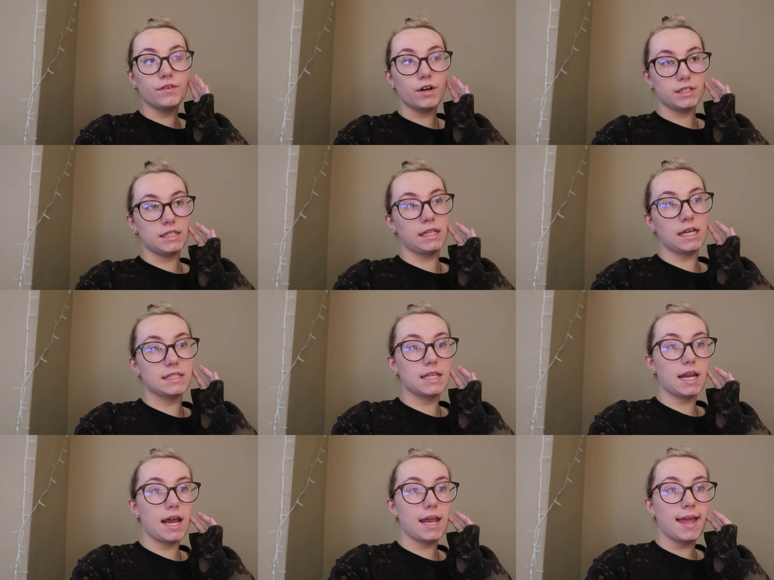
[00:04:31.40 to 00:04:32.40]
first thing
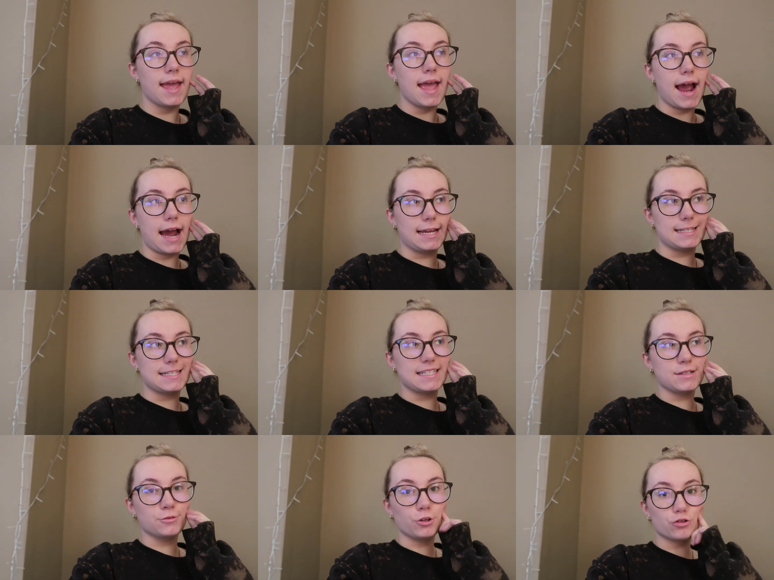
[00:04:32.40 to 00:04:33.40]
yesterday and it's
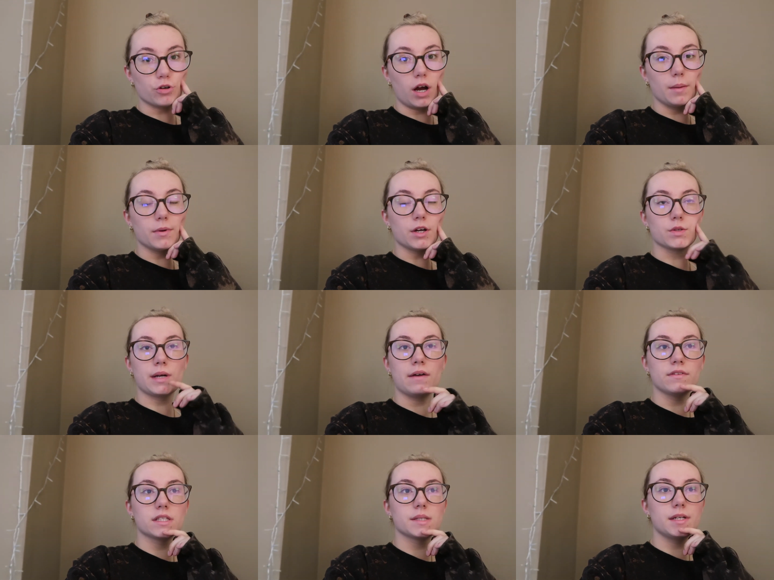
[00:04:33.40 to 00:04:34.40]
still not dry because we're
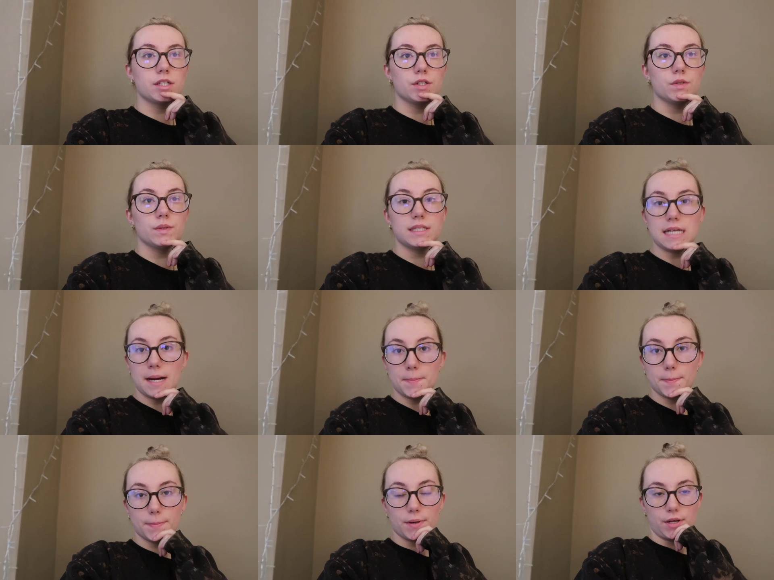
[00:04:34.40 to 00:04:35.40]
having some issues with
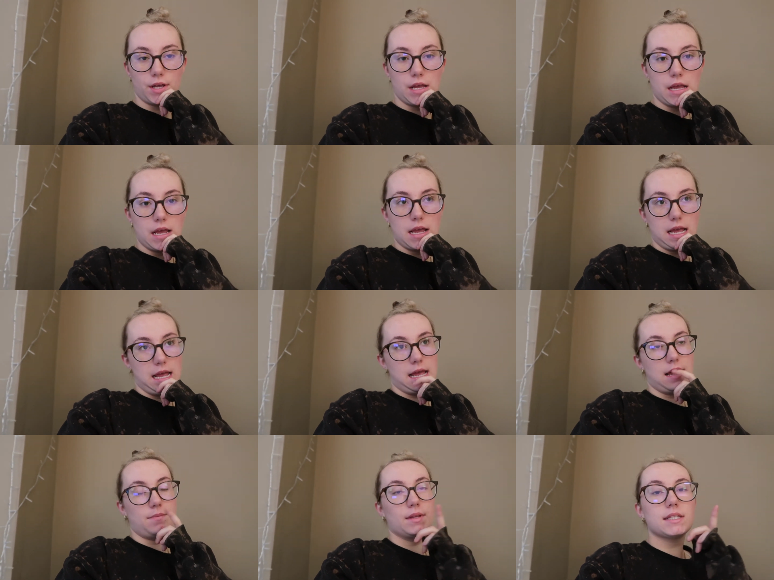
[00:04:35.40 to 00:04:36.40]
damp.
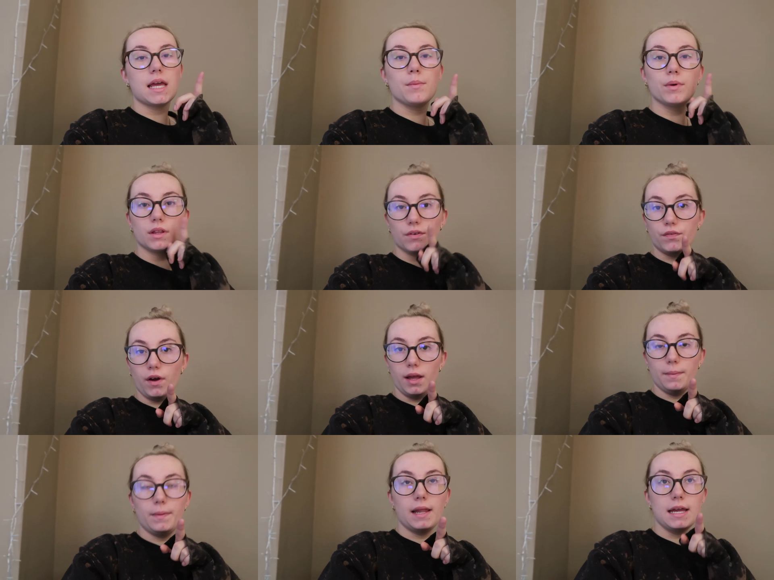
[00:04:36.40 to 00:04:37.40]
The same with the
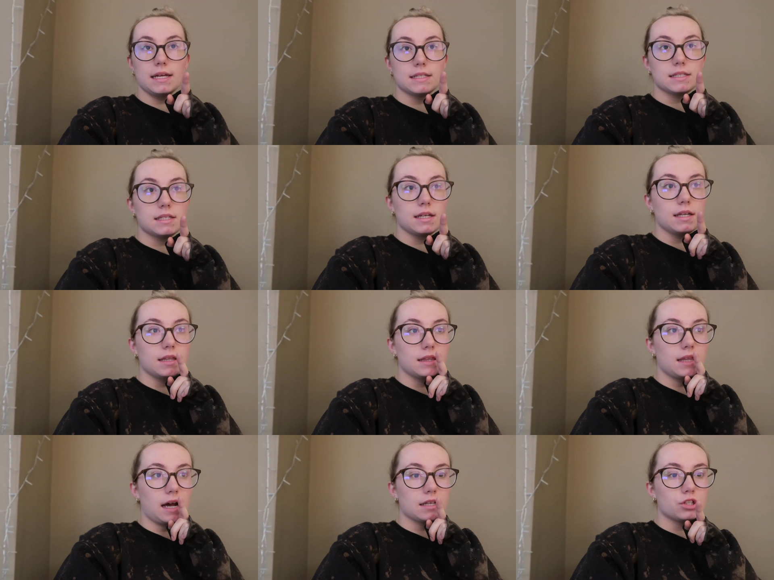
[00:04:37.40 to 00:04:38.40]
fireplace.
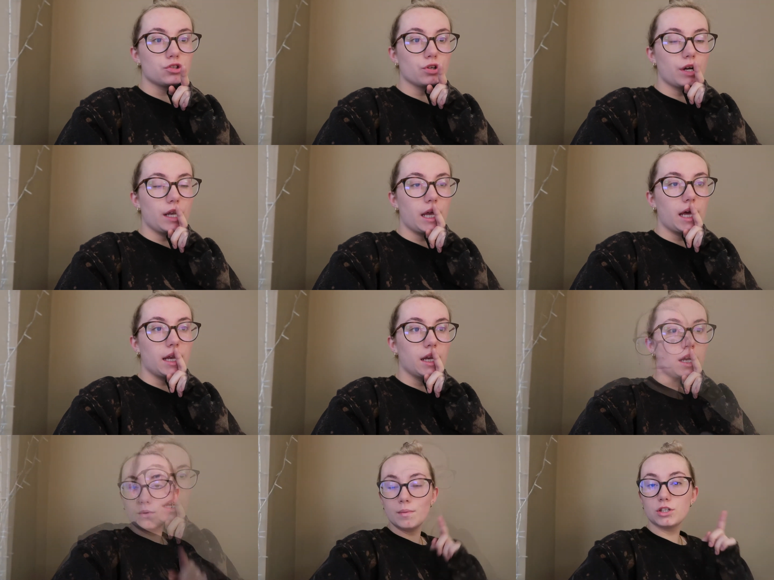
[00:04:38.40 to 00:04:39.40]
That's struggling.
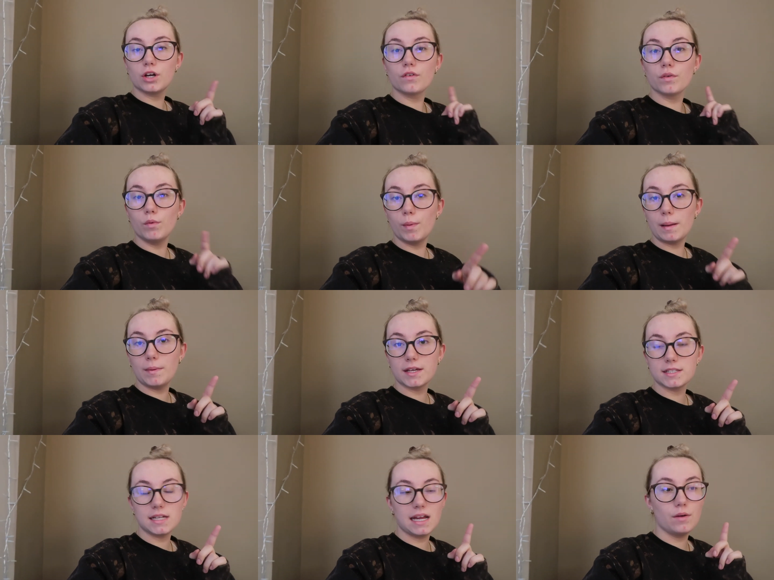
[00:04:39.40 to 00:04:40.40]
When we took off the wallpaper
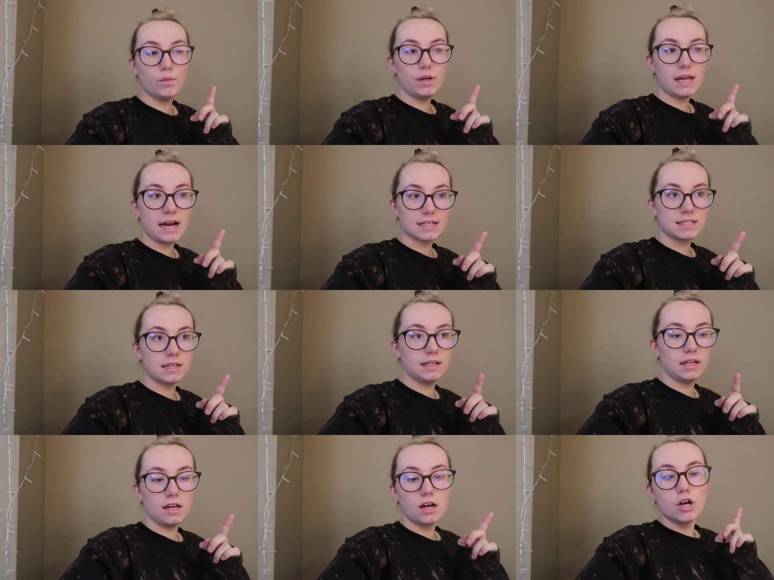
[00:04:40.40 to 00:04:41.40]
yesterday, we
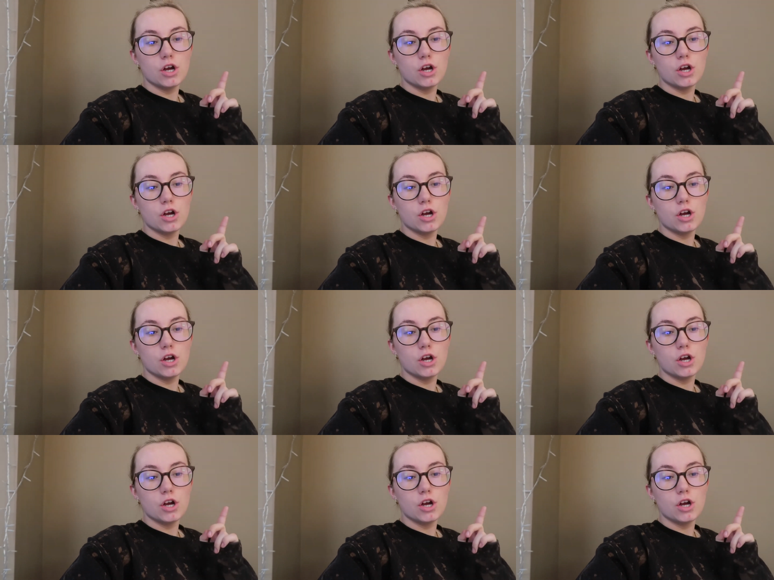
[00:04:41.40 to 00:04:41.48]
accidentally